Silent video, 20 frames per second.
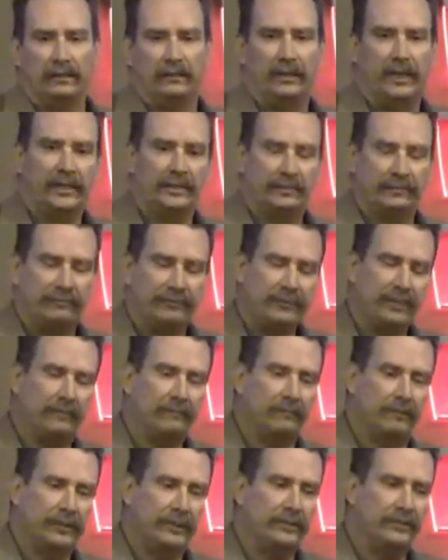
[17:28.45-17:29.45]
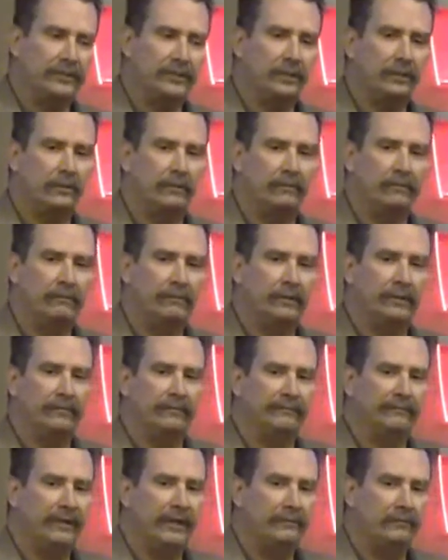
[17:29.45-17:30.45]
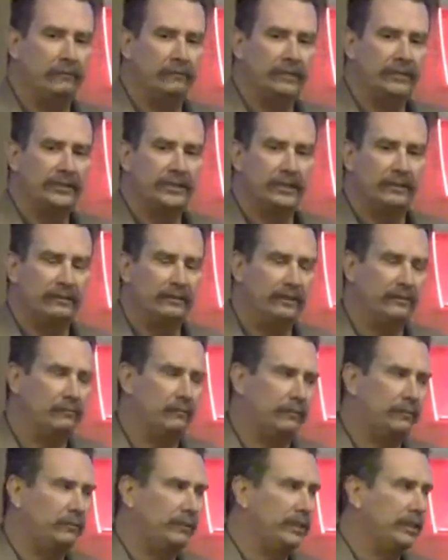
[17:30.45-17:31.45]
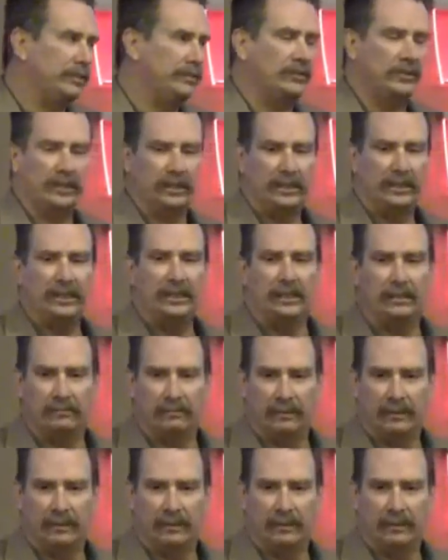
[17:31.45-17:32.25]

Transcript: as of several years ago, 501c3s were pretty easy to get,